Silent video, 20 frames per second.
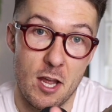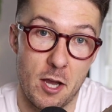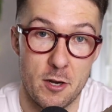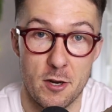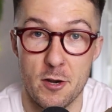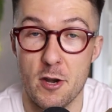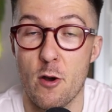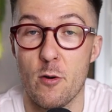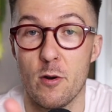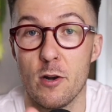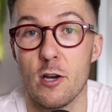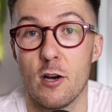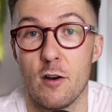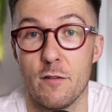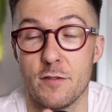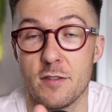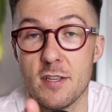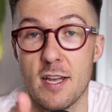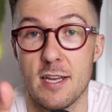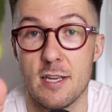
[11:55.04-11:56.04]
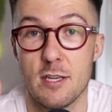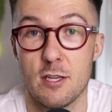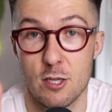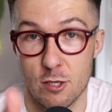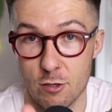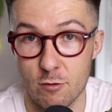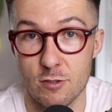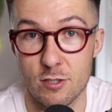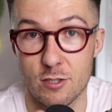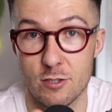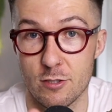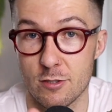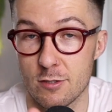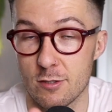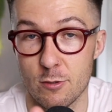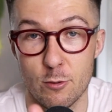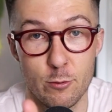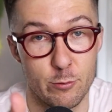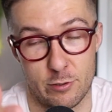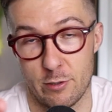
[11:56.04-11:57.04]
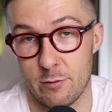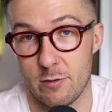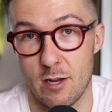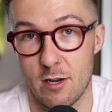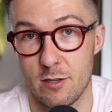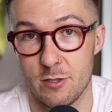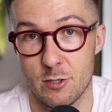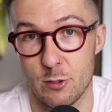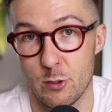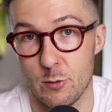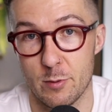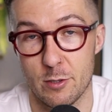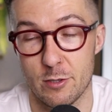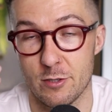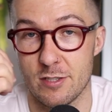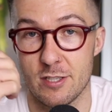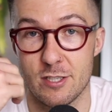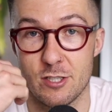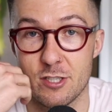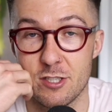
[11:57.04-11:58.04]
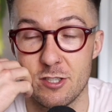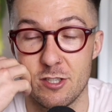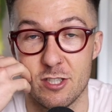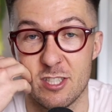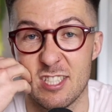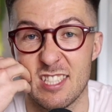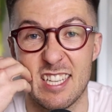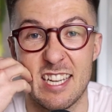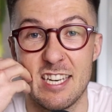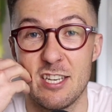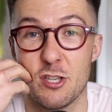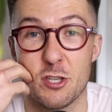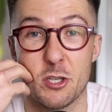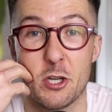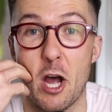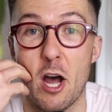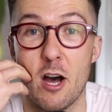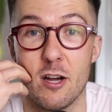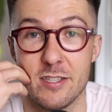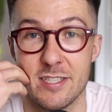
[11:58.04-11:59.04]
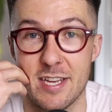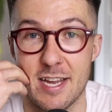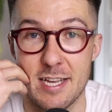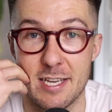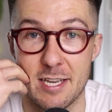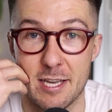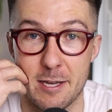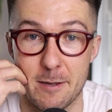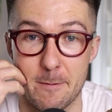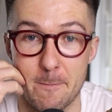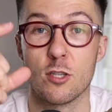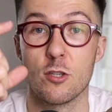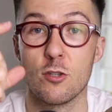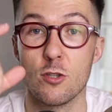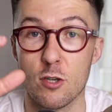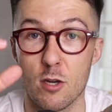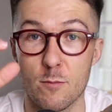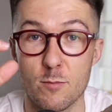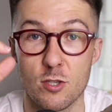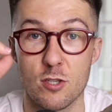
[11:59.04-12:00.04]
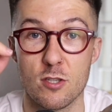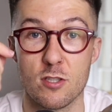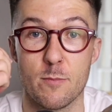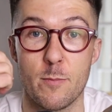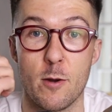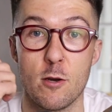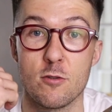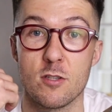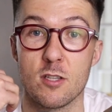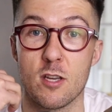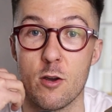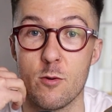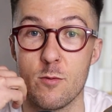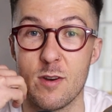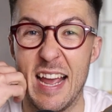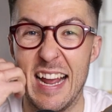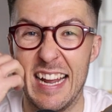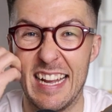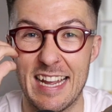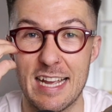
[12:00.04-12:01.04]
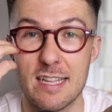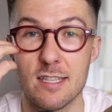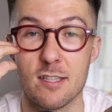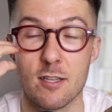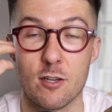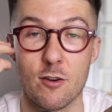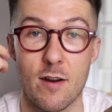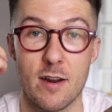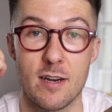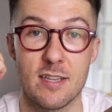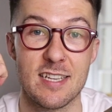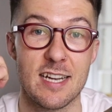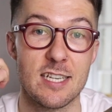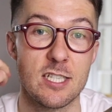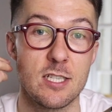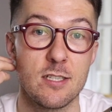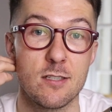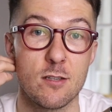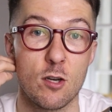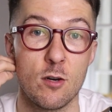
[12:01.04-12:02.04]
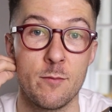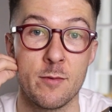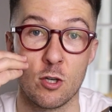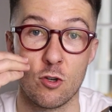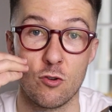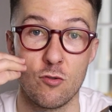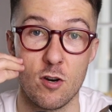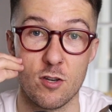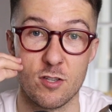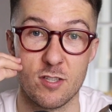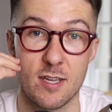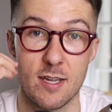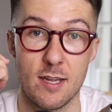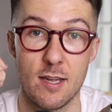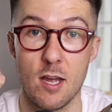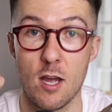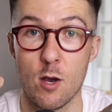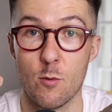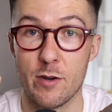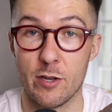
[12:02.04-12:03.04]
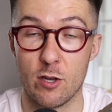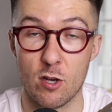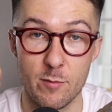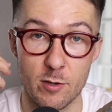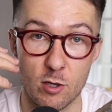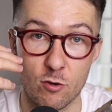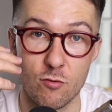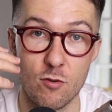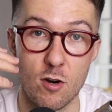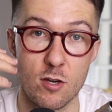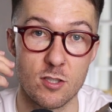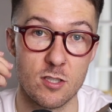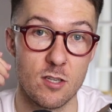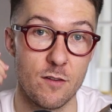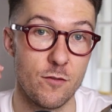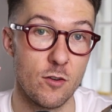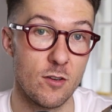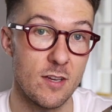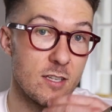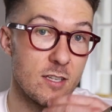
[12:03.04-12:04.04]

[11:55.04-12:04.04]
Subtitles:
I know a lot of, say, youngsters also can't do it because the skin just can't take it. It's a good option as opposed to going against the grain is actually to come across it. When you come across, and if you